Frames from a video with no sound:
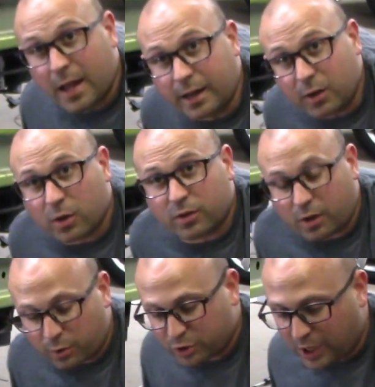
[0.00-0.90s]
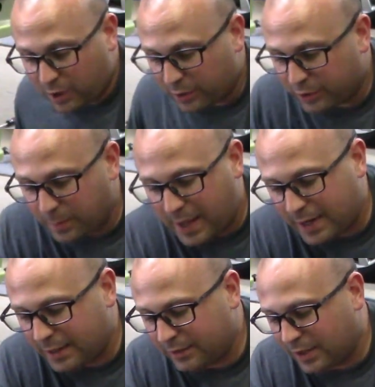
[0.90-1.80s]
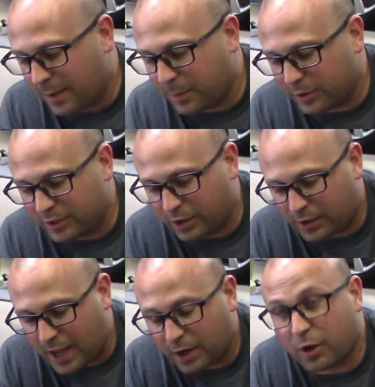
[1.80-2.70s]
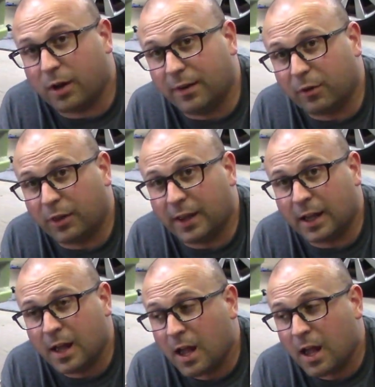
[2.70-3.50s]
And here is another shout out to Matt at Saab Parts. He's kind of thought of everything.